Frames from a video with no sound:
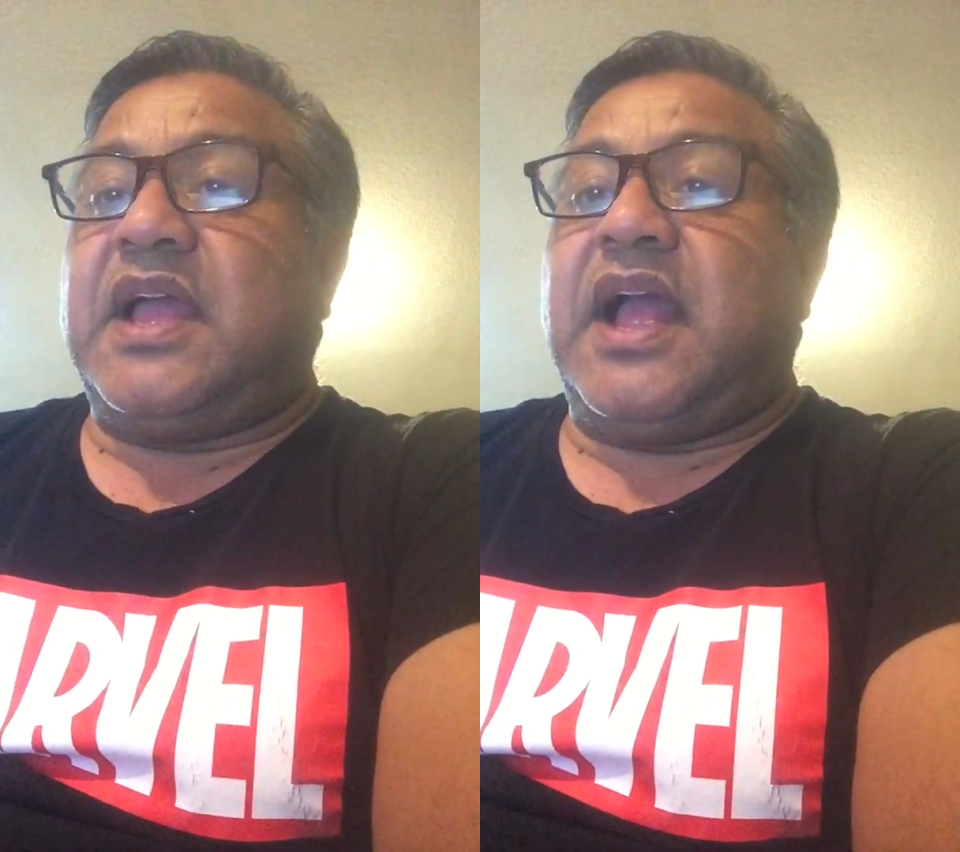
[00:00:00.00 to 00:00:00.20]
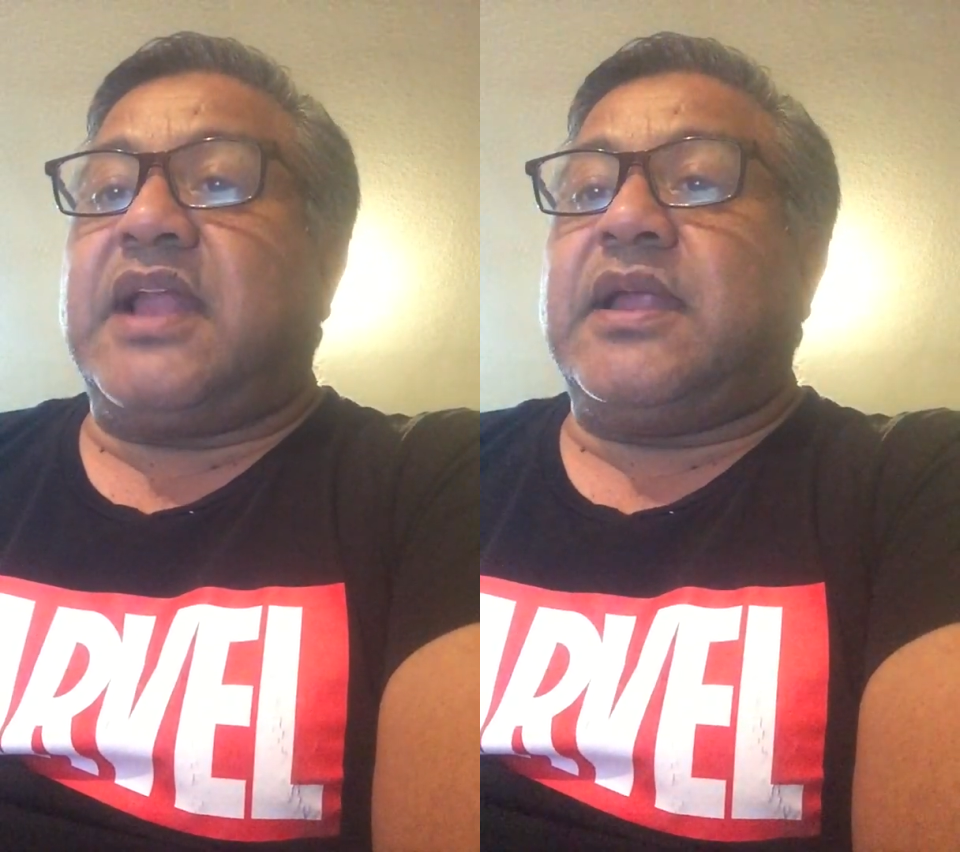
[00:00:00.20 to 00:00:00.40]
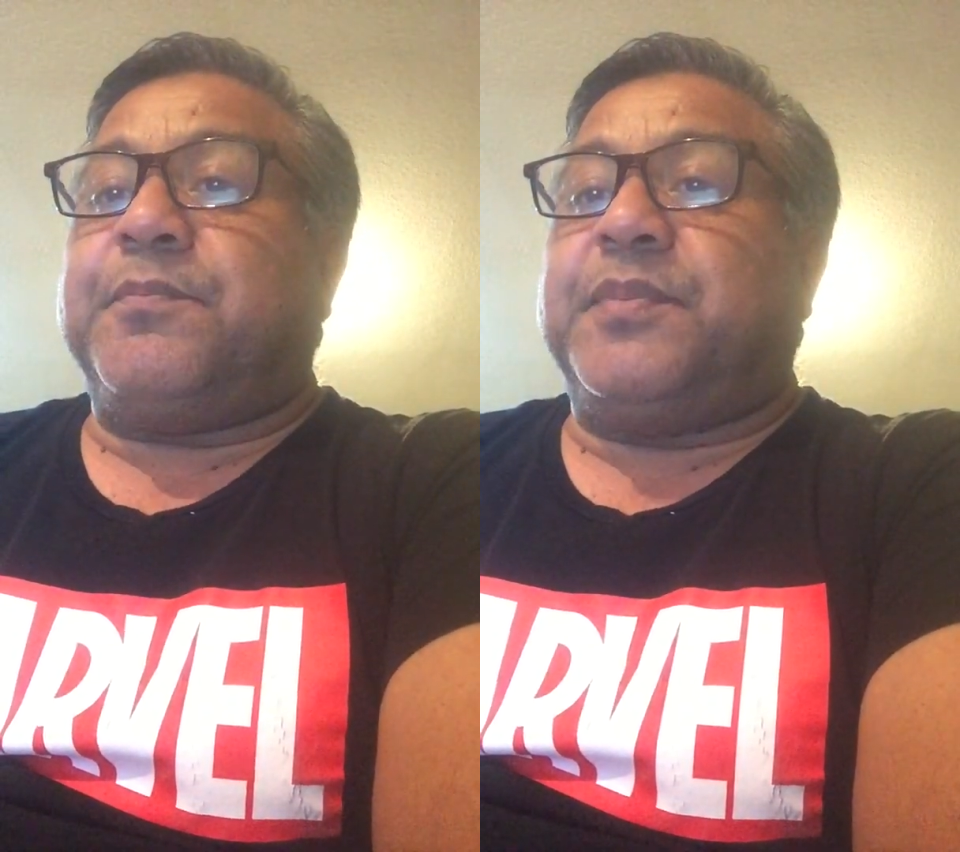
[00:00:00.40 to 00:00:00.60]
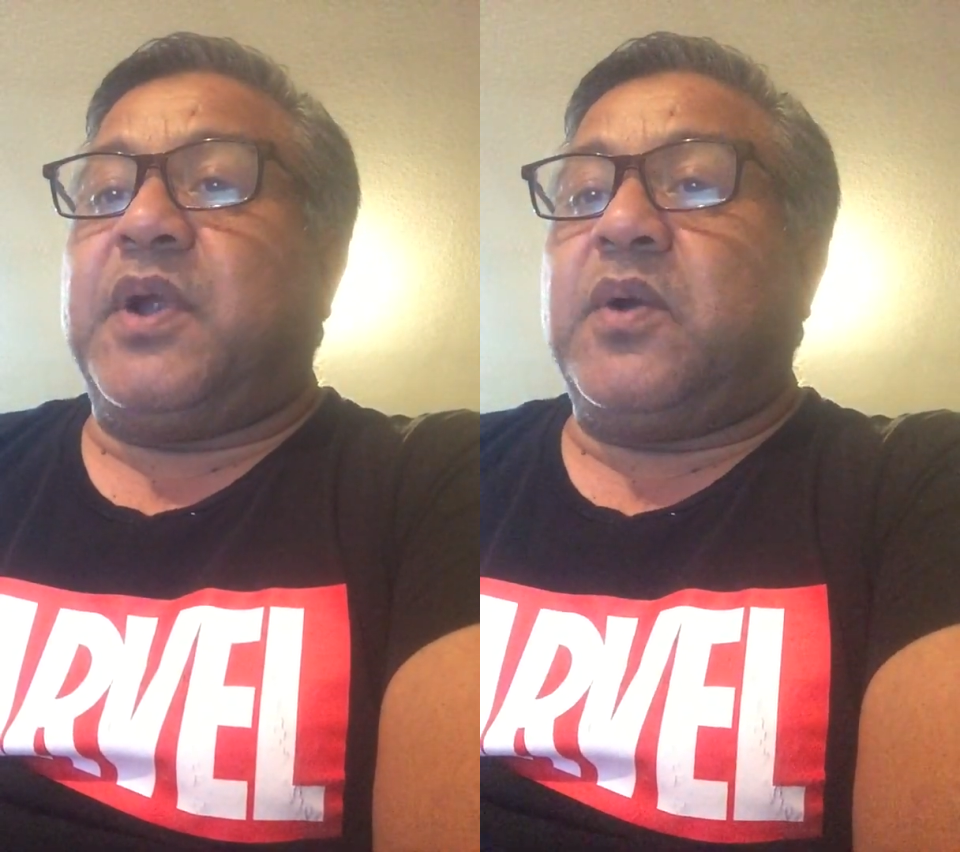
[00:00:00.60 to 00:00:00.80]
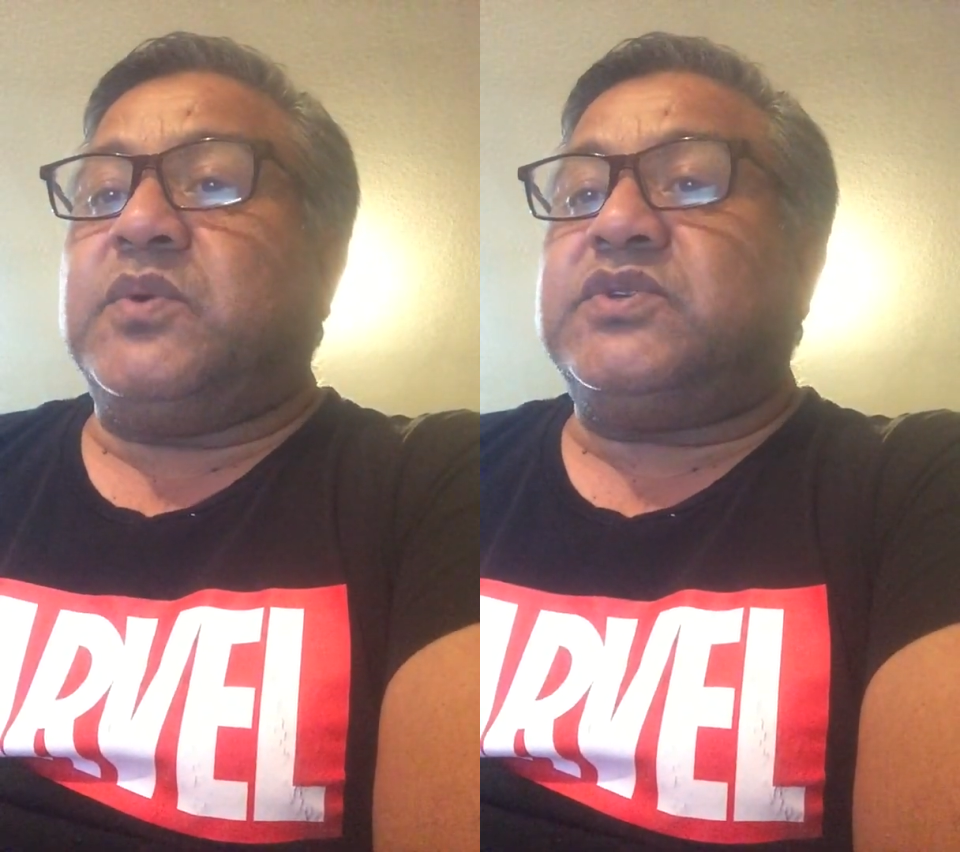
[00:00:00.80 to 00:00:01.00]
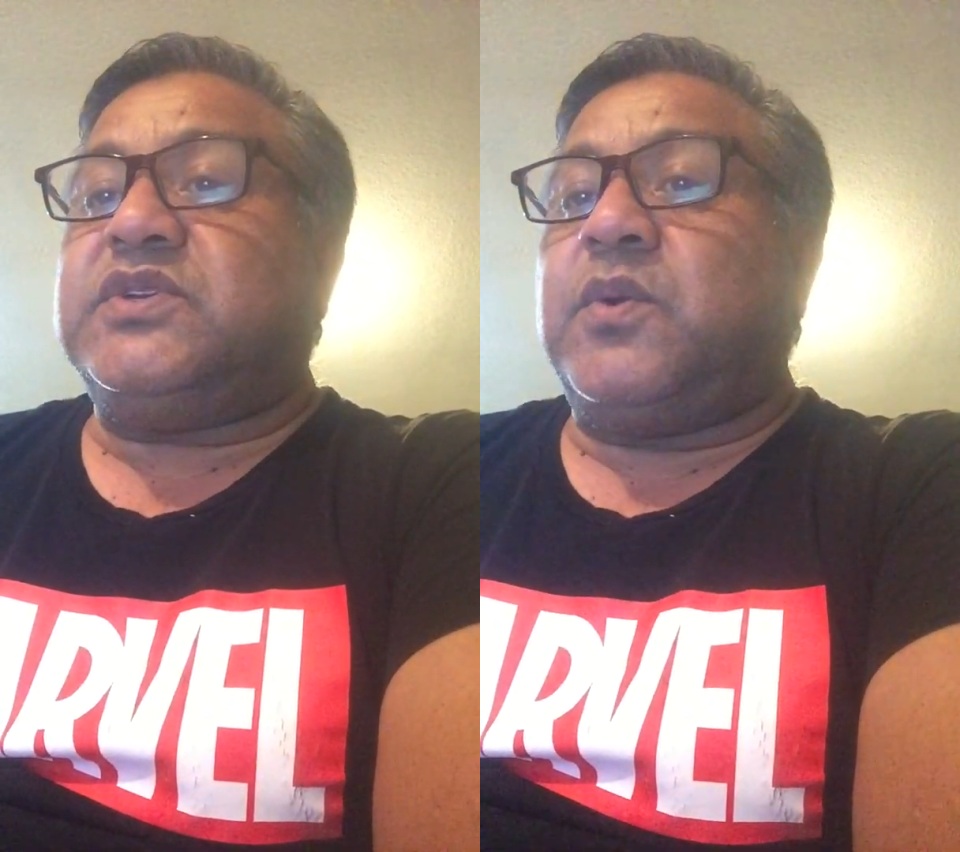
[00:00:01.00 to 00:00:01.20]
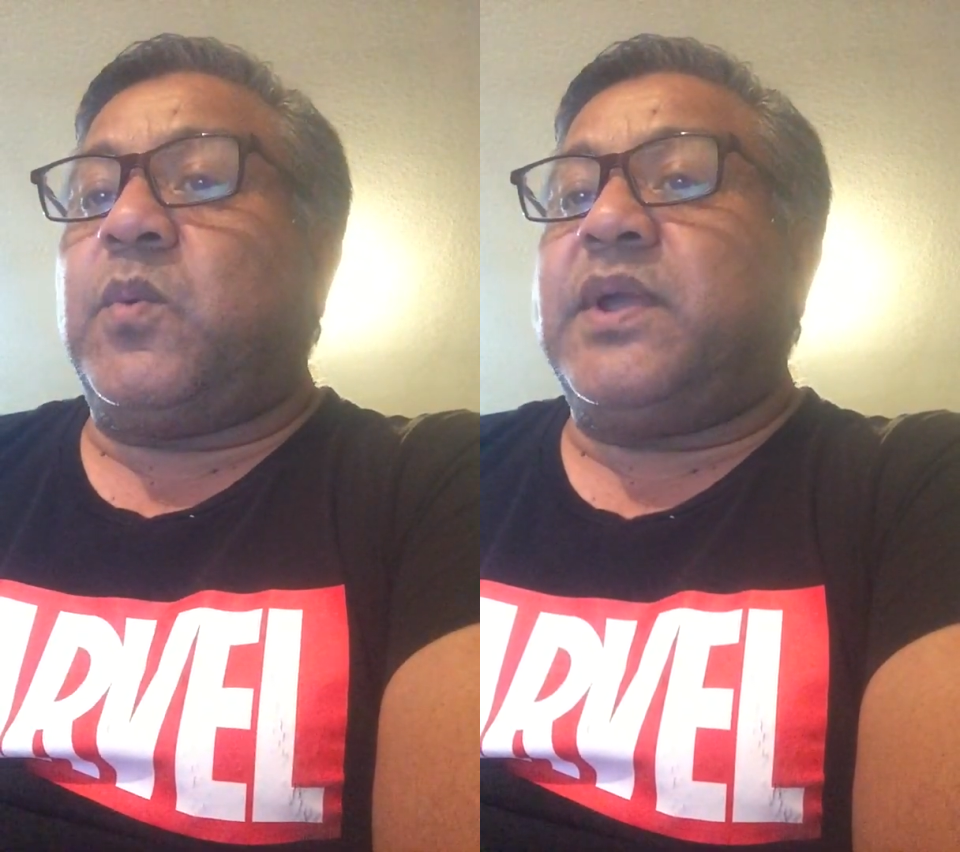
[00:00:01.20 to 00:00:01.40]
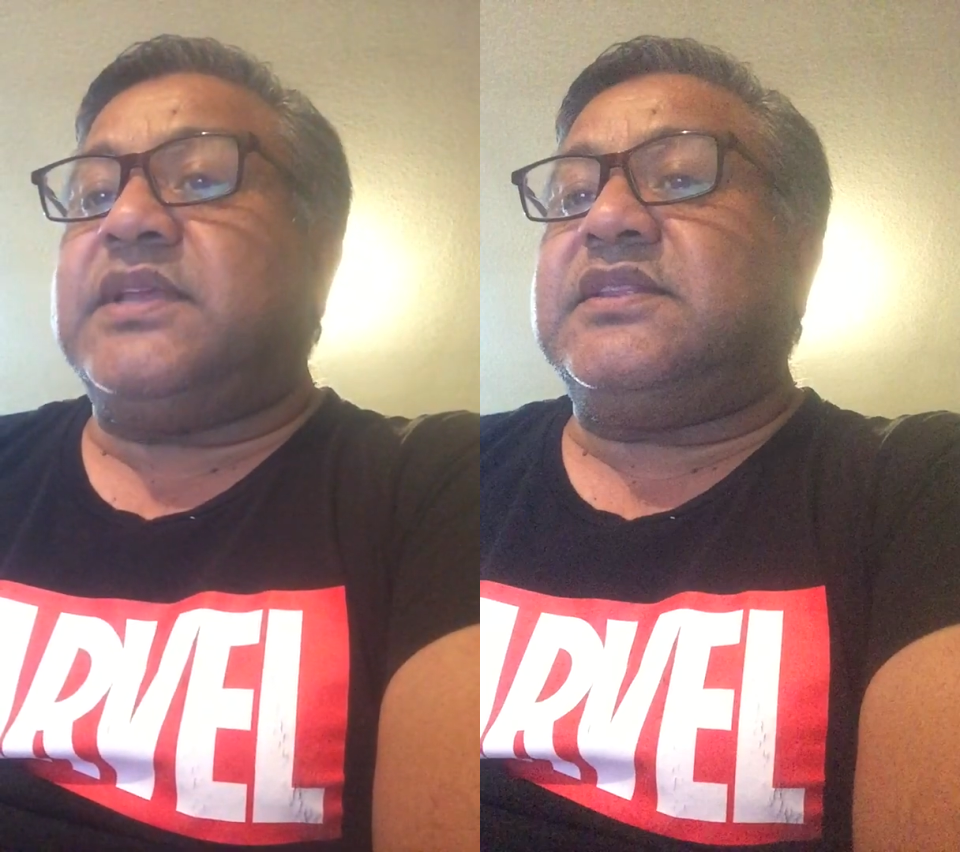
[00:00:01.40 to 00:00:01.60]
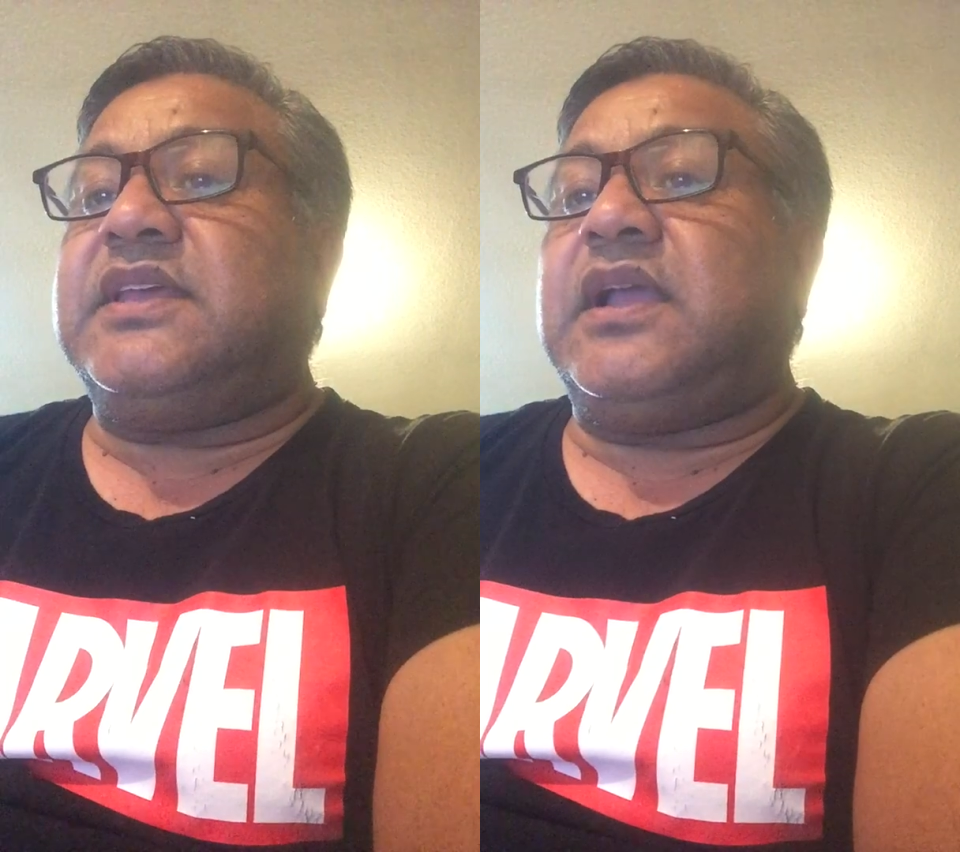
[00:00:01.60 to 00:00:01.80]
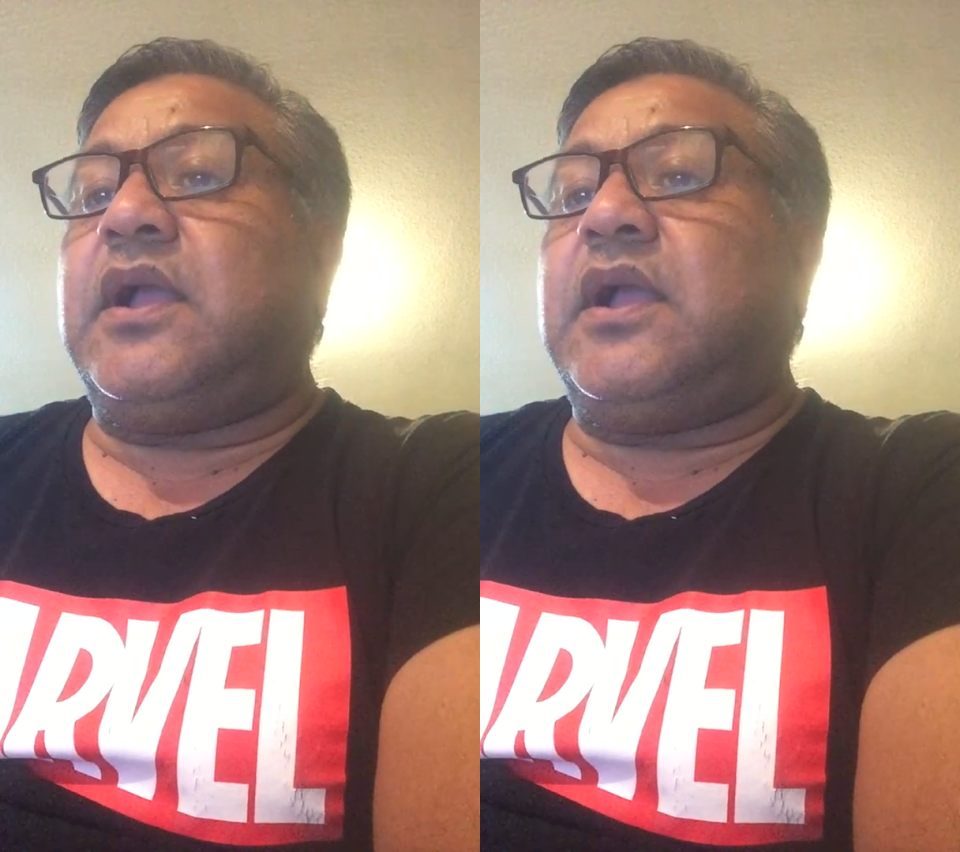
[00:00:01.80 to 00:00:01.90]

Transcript: and approach with the